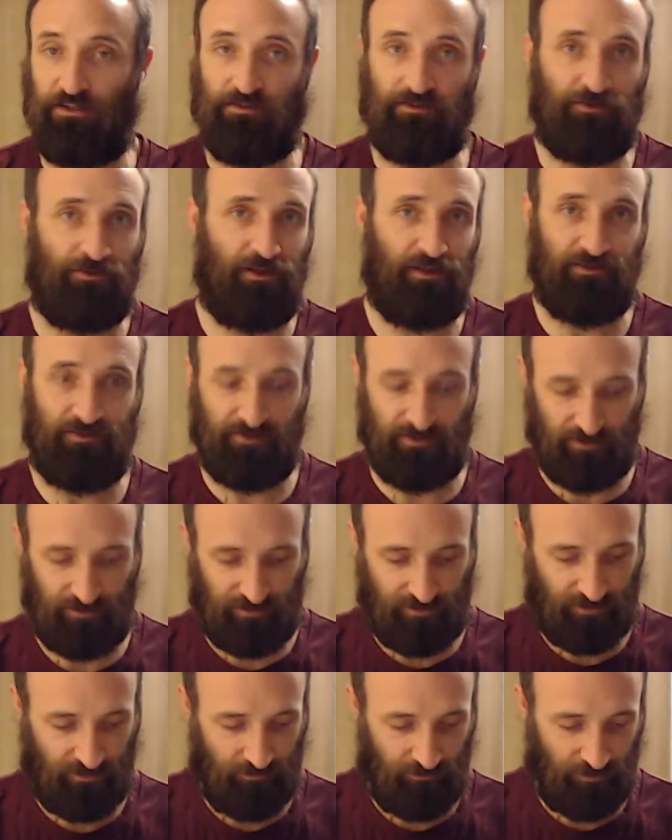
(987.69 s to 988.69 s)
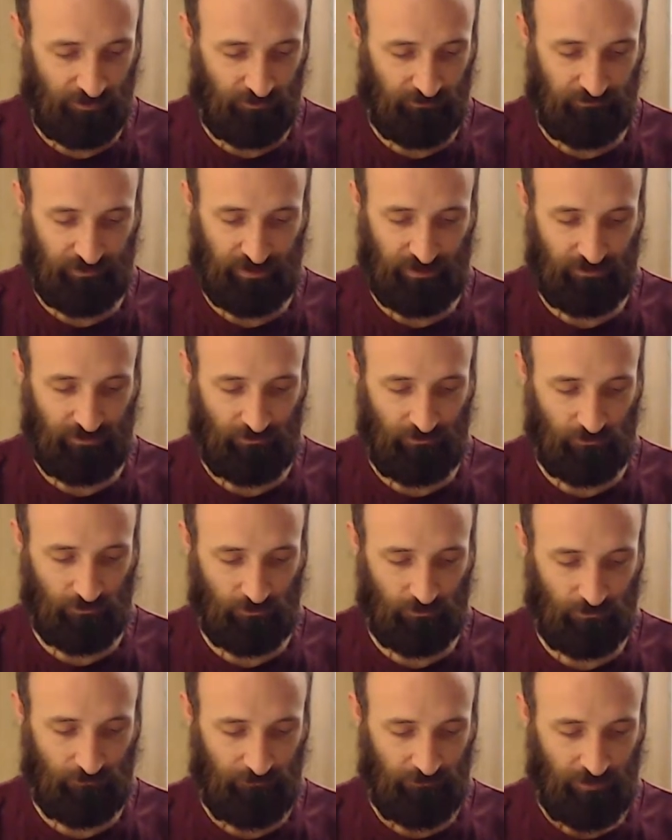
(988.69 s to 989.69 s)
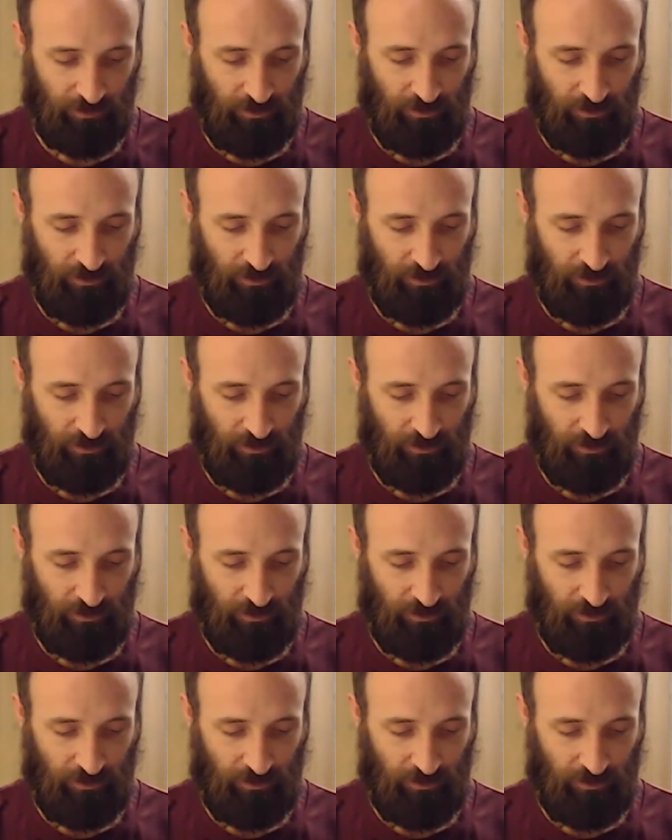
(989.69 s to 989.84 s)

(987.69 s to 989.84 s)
So that's a simple value rule.